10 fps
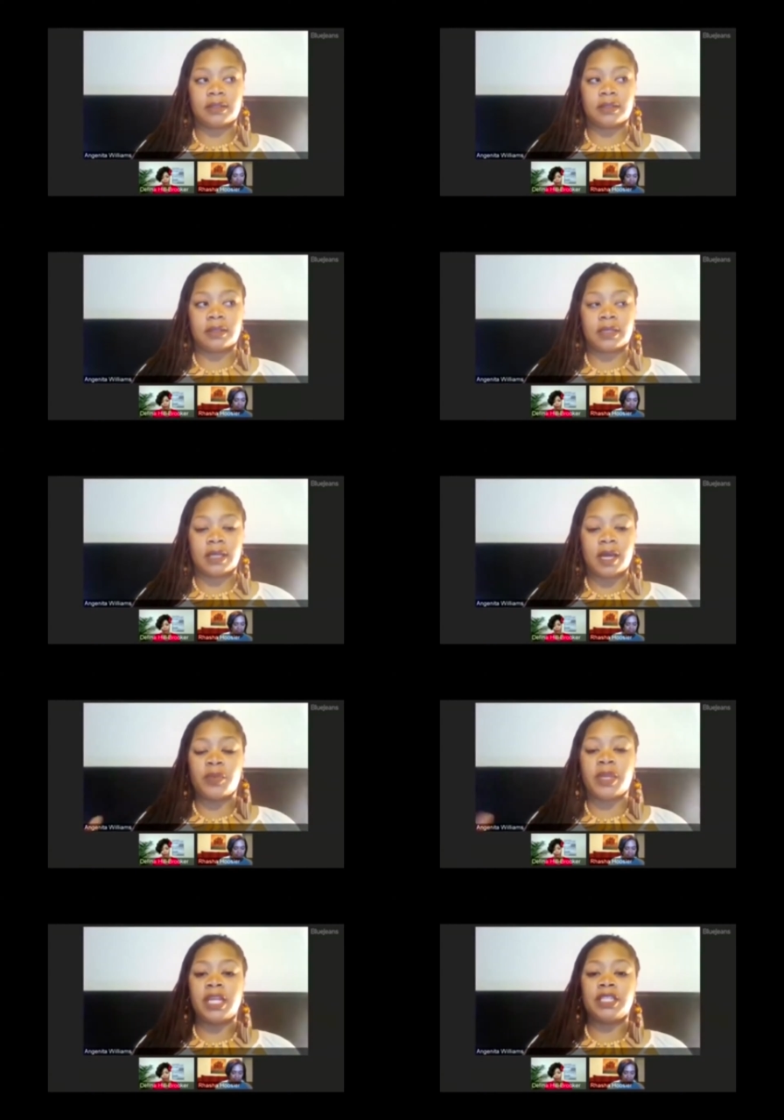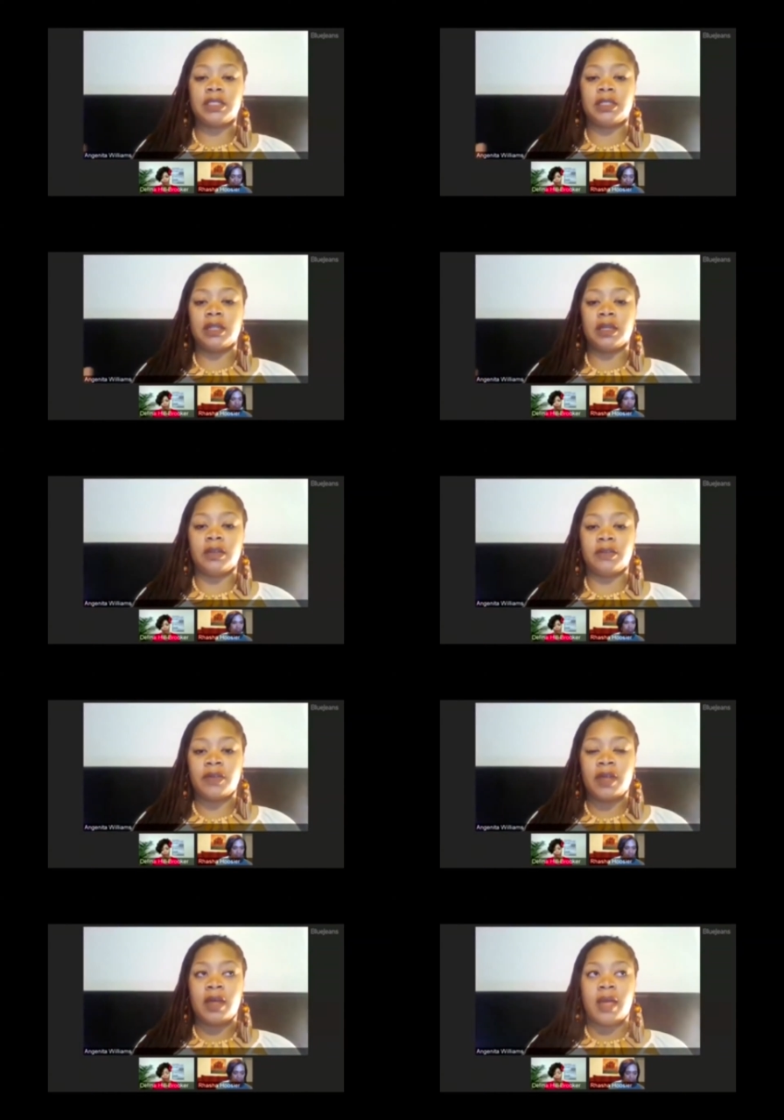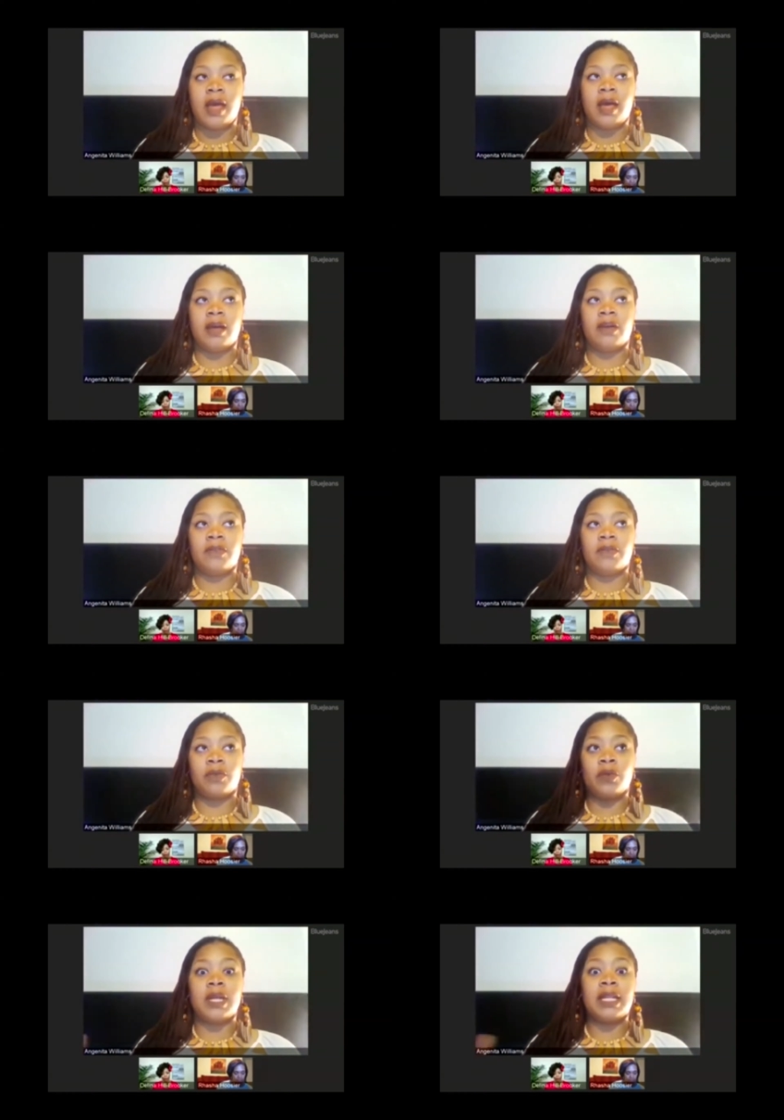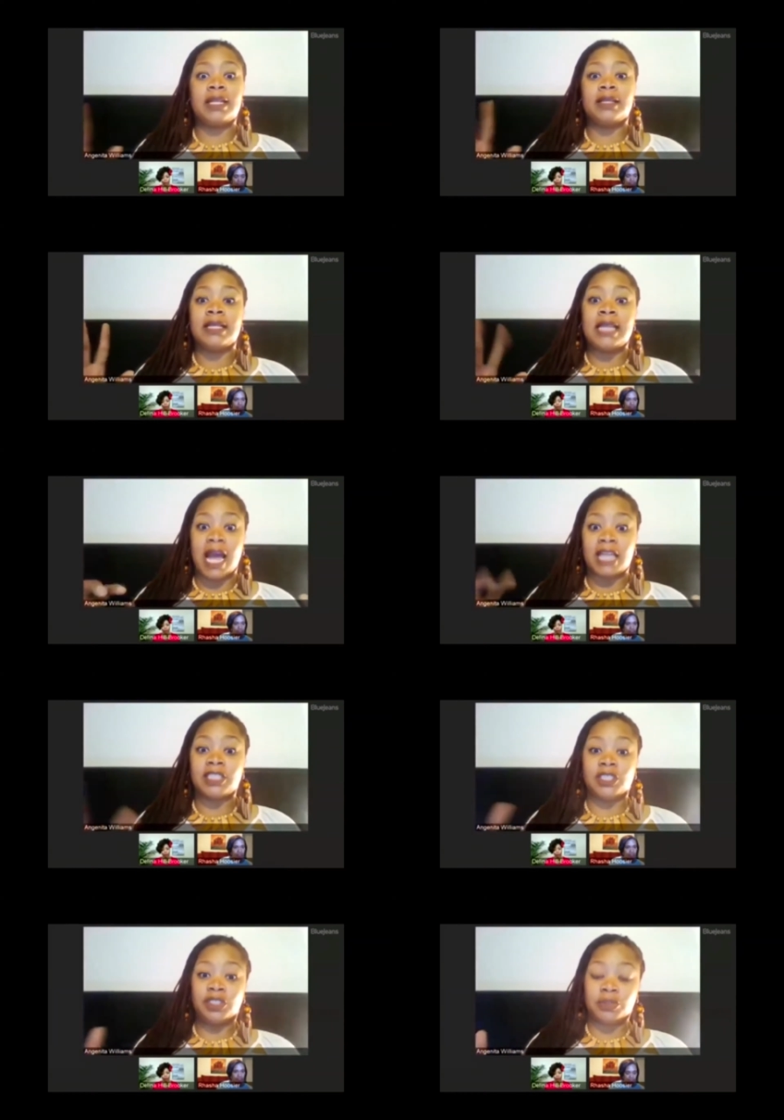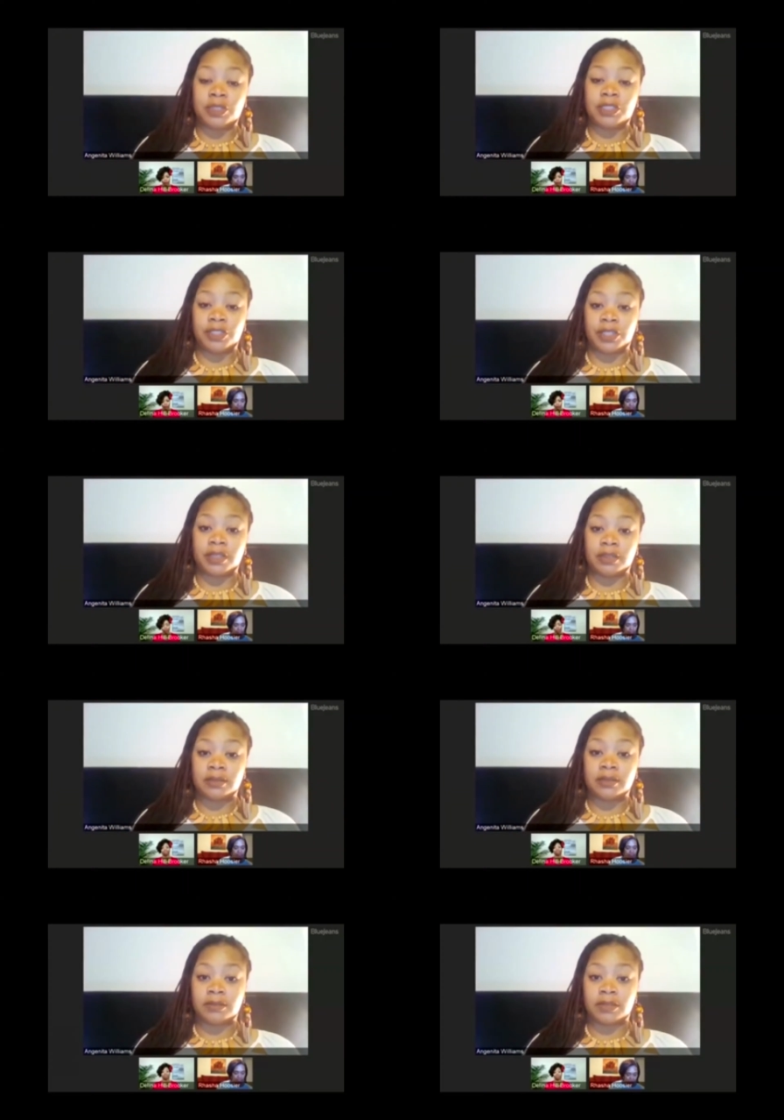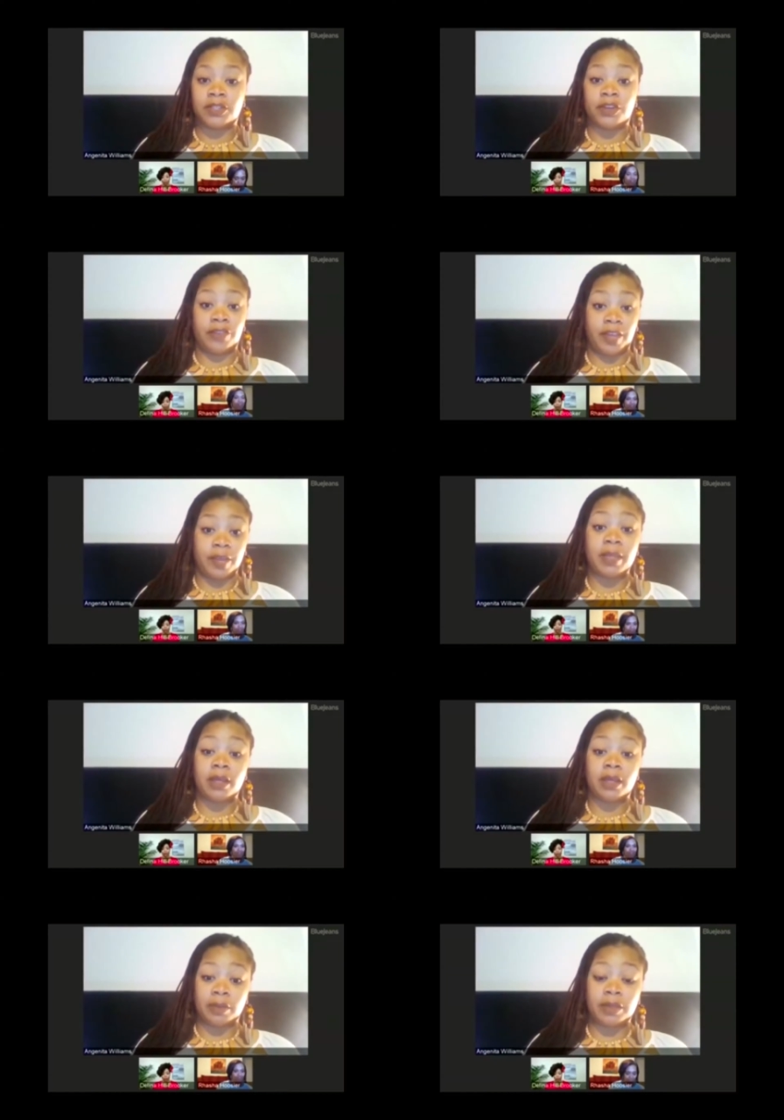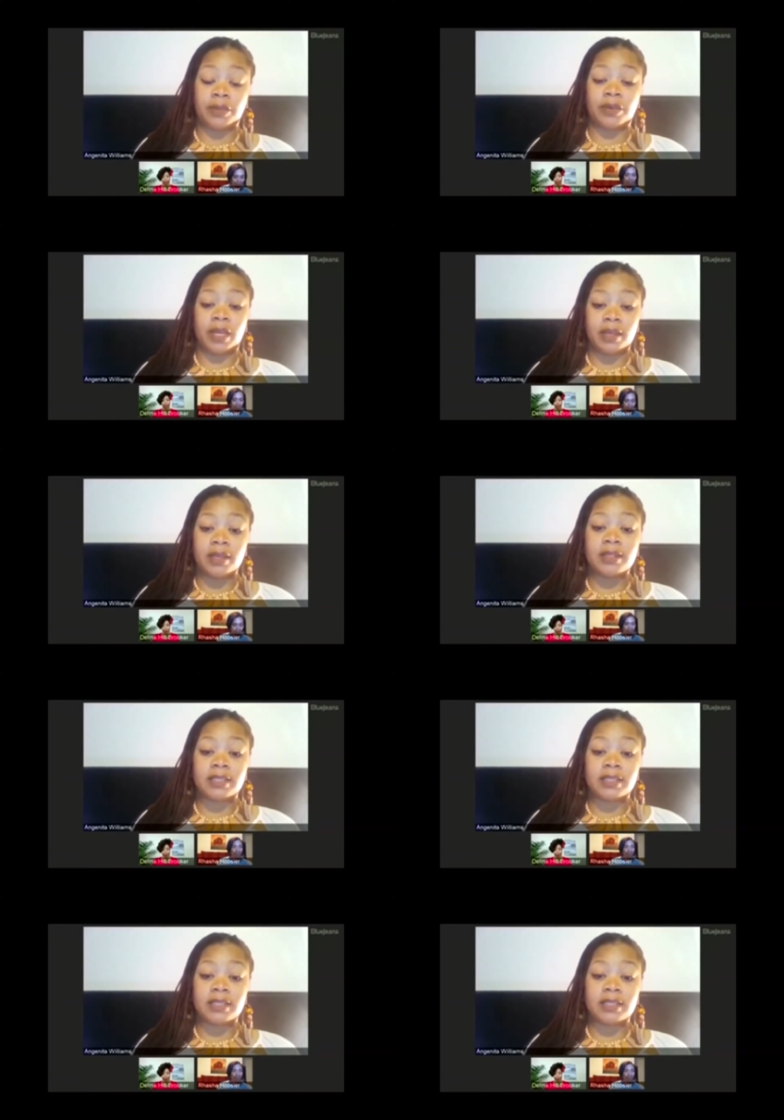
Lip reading: combination of what not to do with to your family and with your kids.